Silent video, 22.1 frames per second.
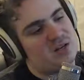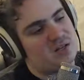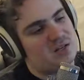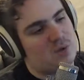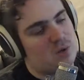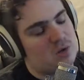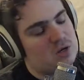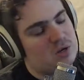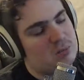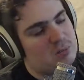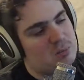it's
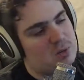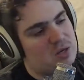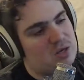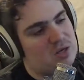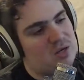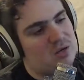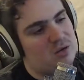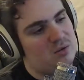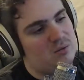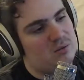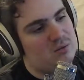going to
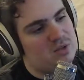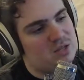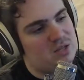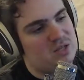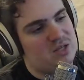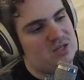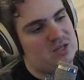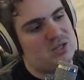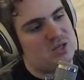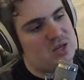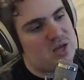be
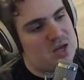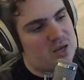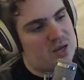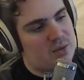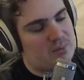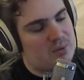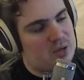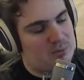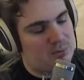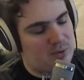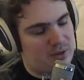DC,
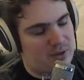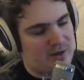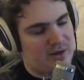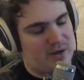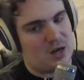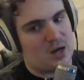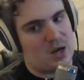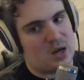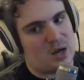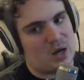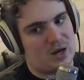NP, Planet
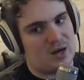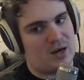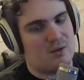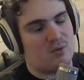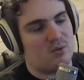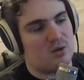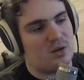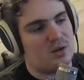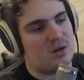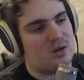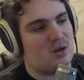Odd. I
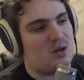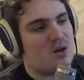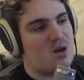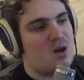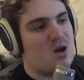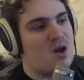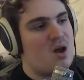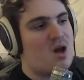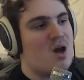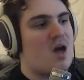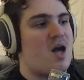really,
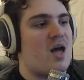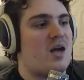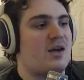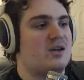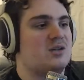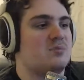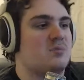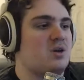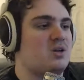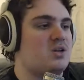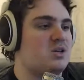
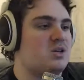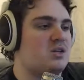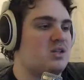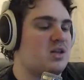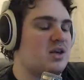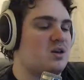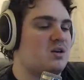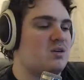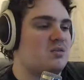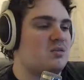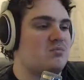as much as
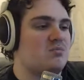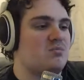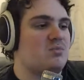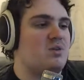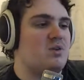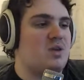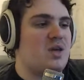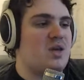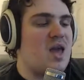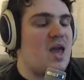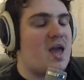like,
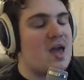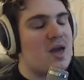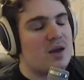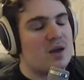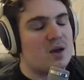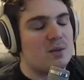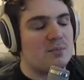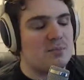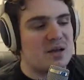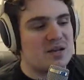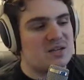yay,
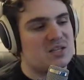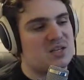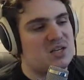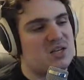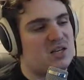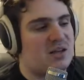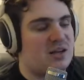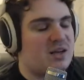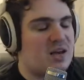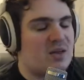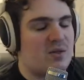
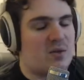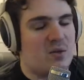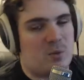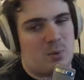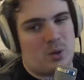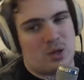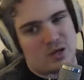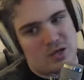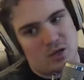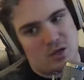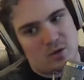Complexity, like, yeah, they're the
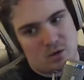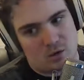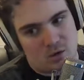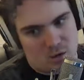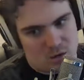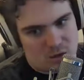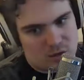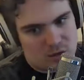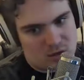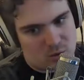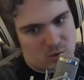plucky
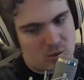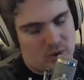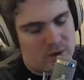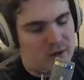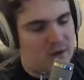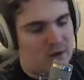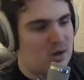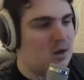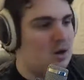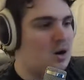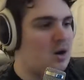underdog
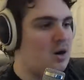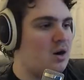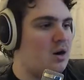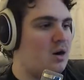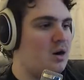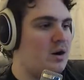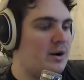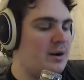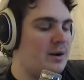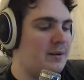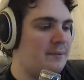story.
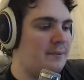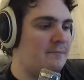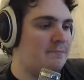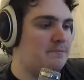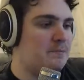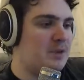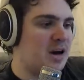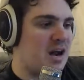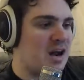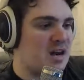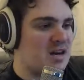
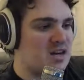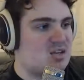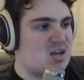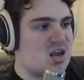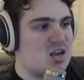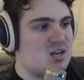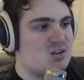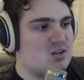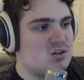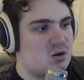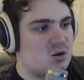But
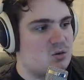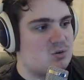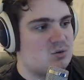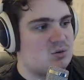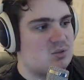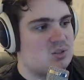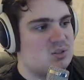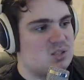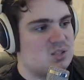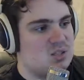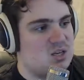I
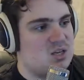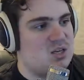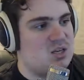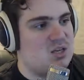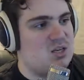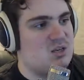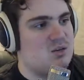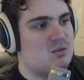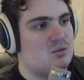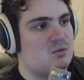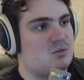don't
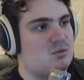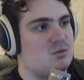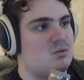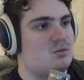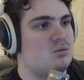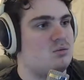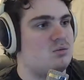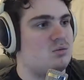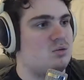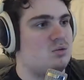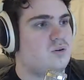see
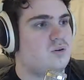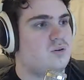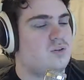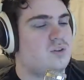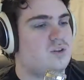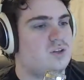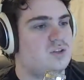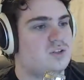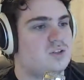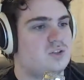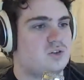
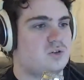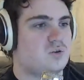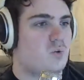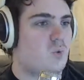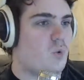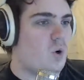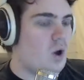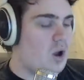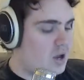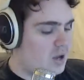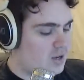this
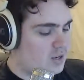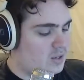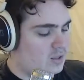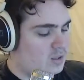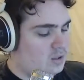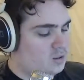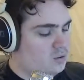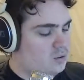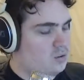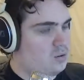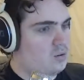squad